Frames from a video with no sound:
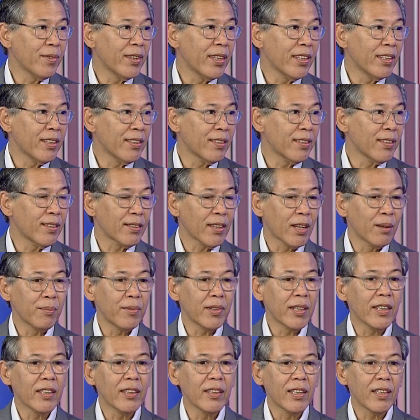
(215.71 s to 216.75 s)
Mm. This is
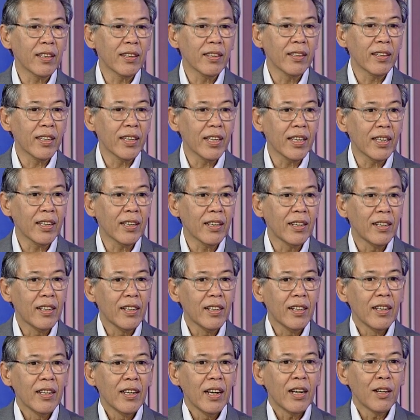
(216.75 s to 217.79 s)
something that they
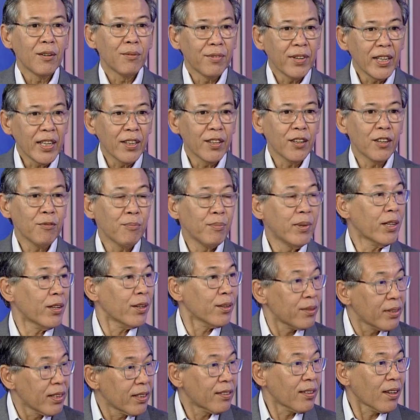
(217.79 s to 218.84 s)
availed of
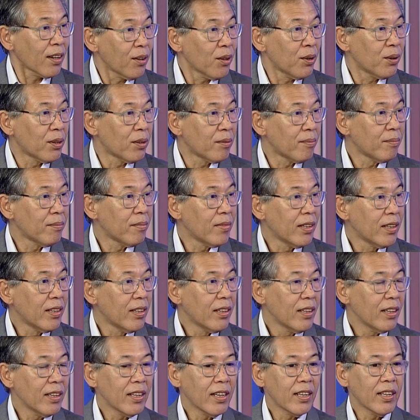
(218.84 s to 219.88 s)
because it's a law.
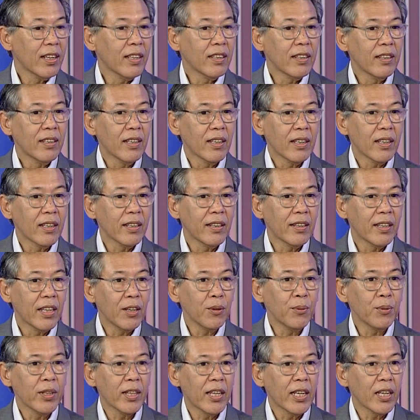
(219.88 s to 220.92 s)
And uh, they
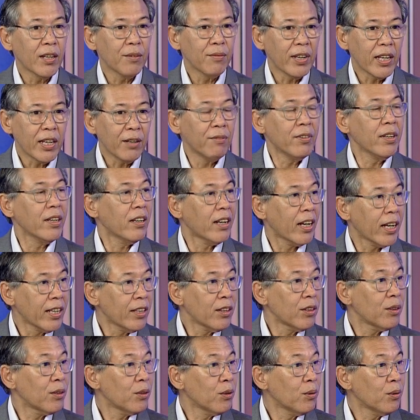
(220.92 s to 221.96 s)
would have every right
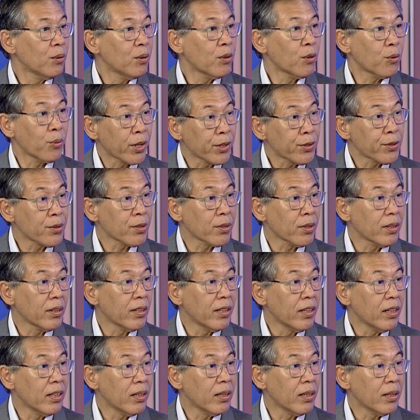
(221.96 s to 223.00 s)
to question
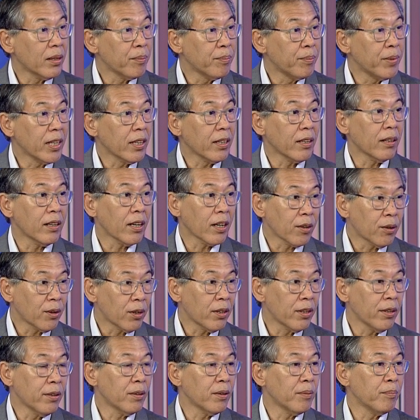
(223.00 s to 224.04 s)
their uh, being
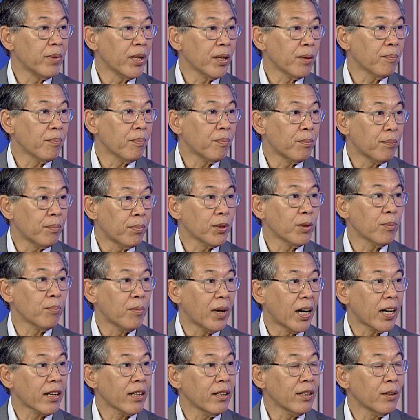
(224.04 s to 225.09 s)
recalled or being put
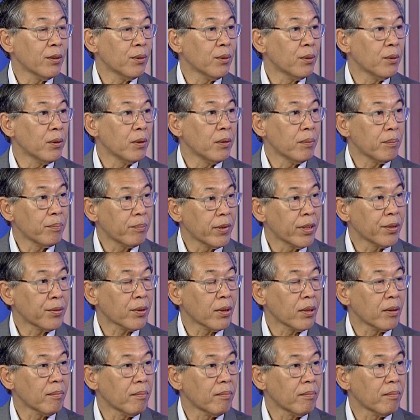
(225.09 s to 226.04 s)
back into prison.